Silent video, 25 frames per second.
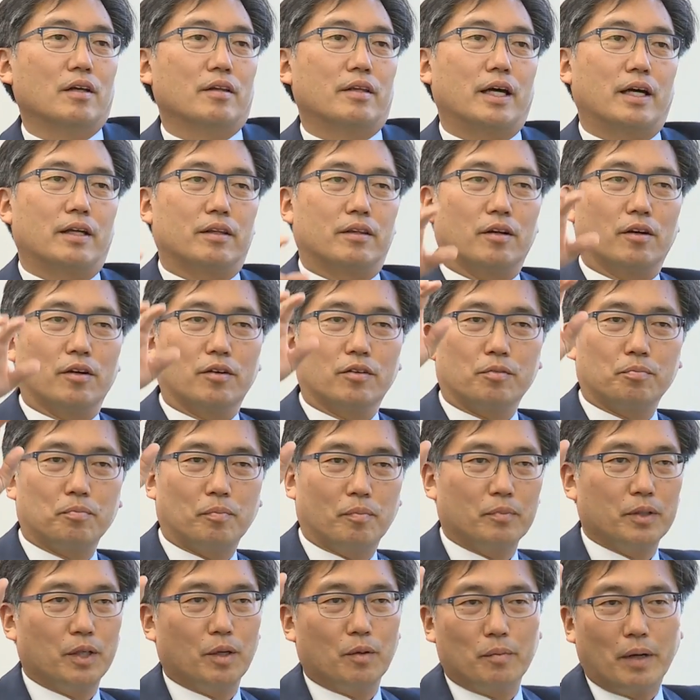that there's,
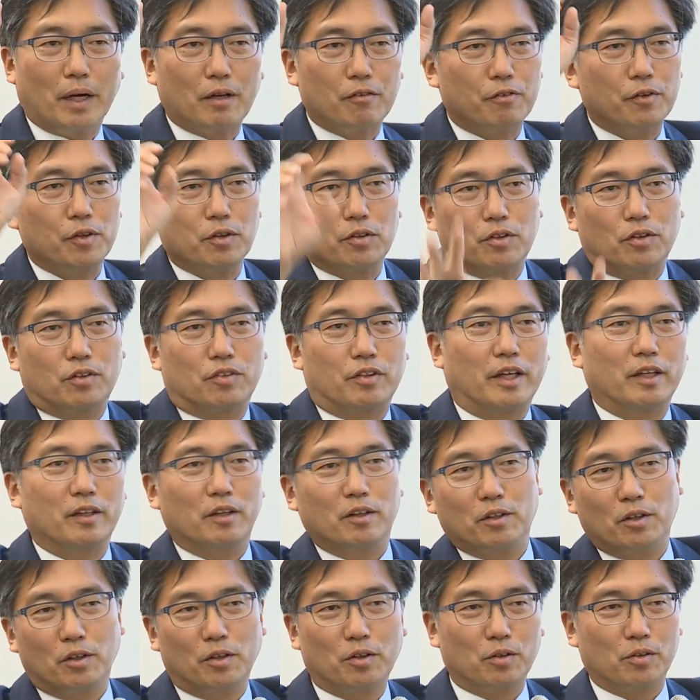you know, my future
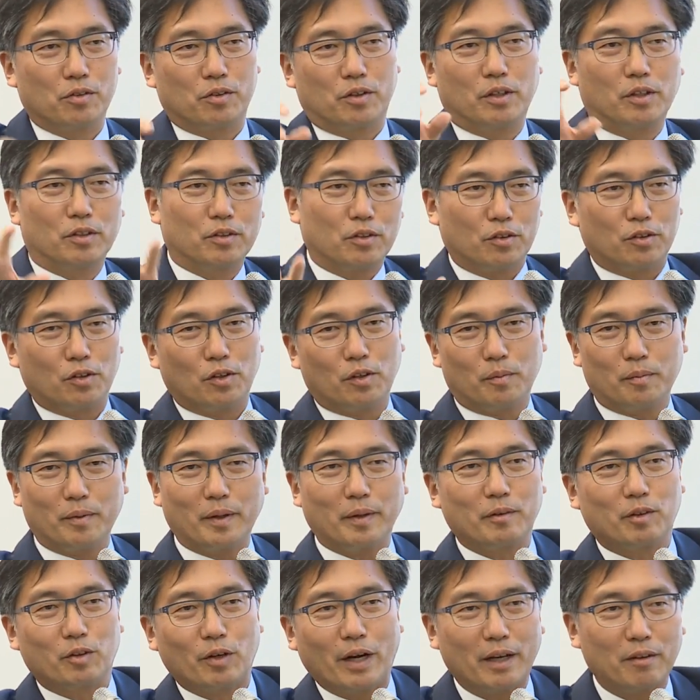senator who's going to
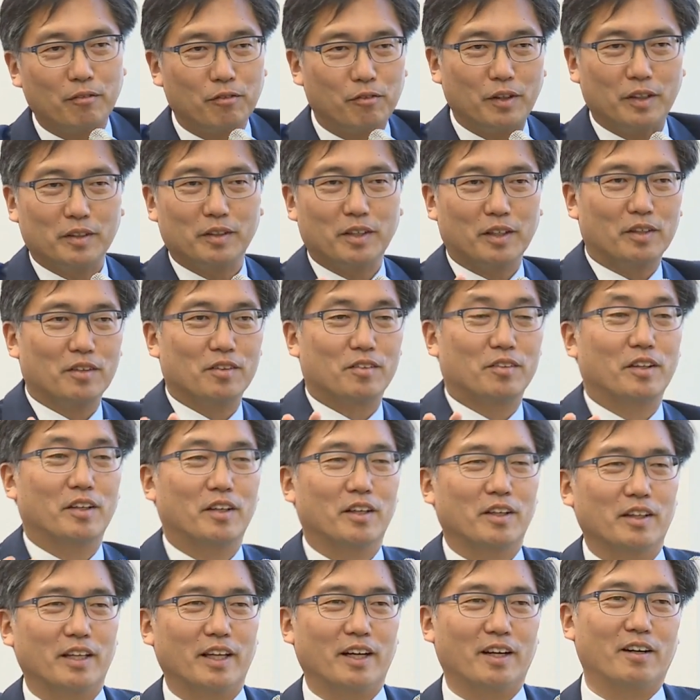determine grant funding is
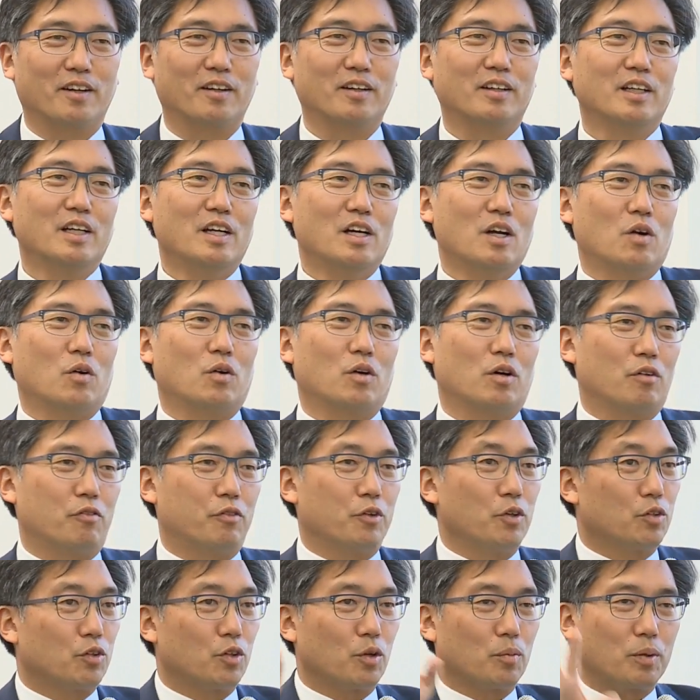sitting there, or a
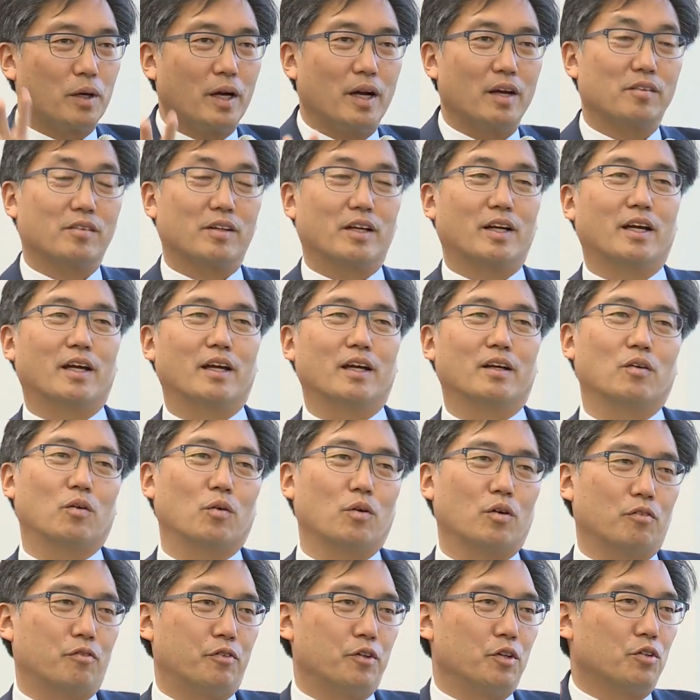future president,
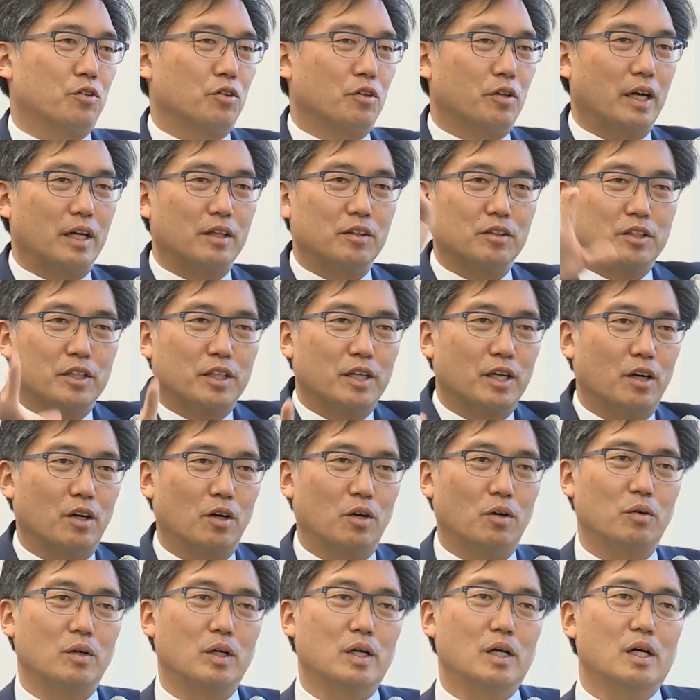or a future
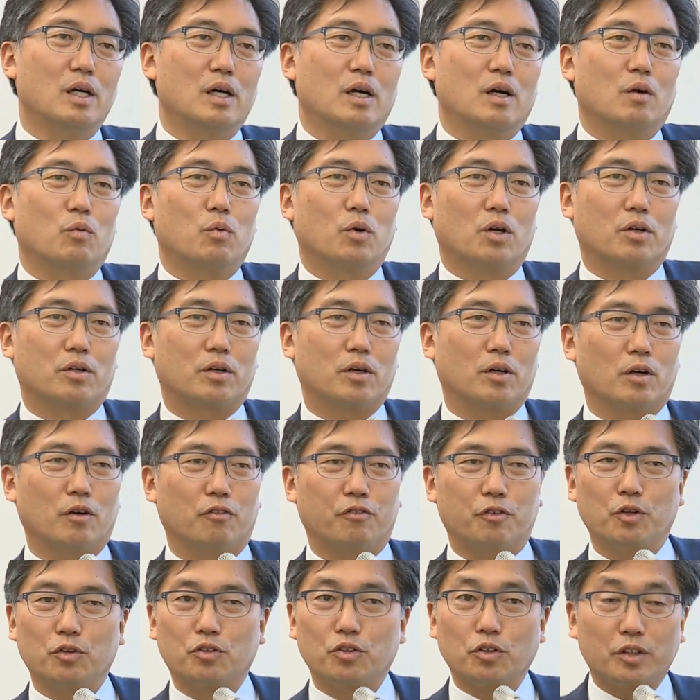NGO worker, a
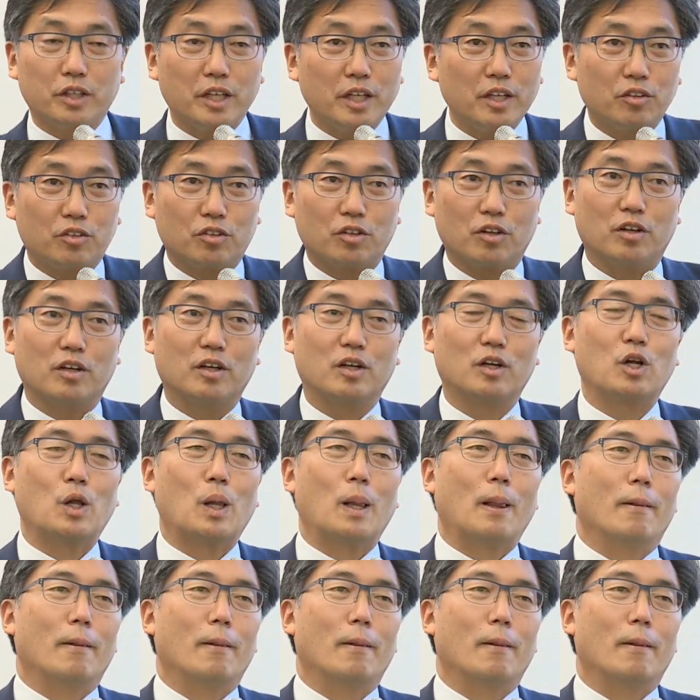future teacher,